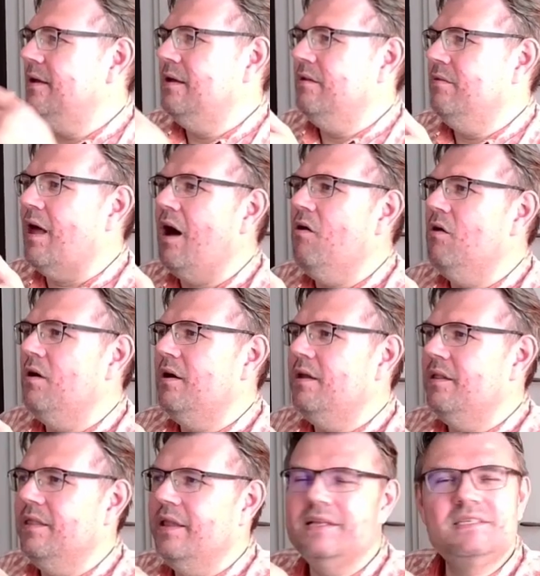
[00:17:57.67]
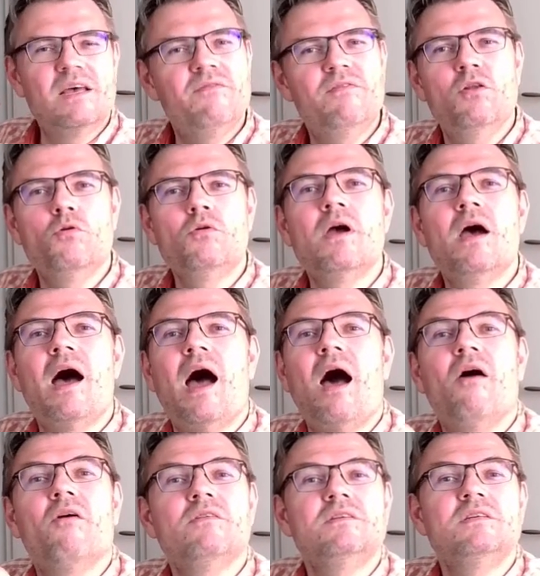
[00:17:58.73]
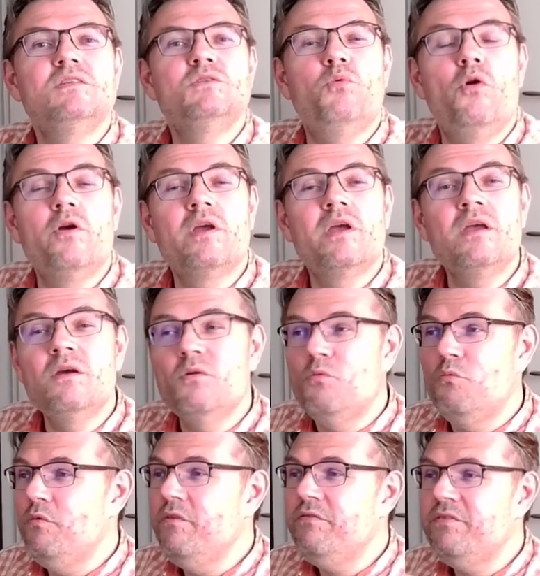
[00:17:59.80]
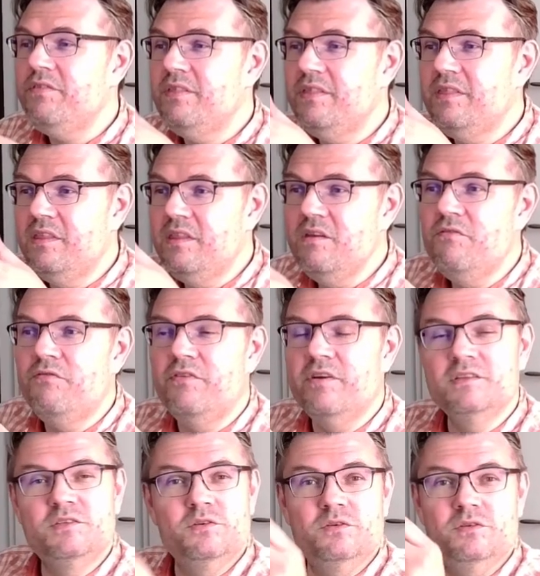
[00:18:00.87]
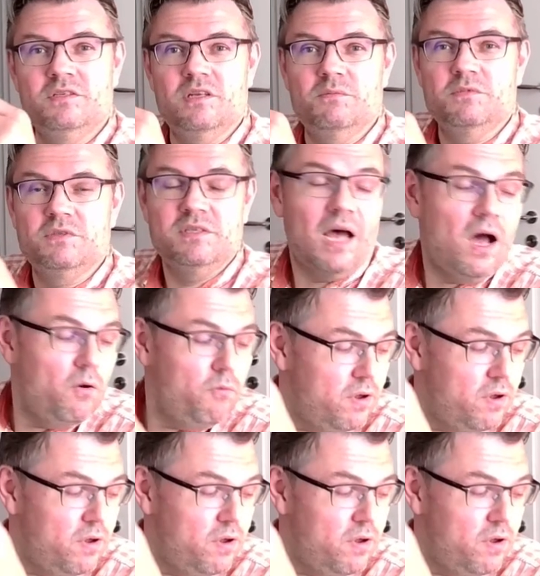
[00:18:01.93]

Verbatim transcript: Now let's have a look how this is working with different systems. Now we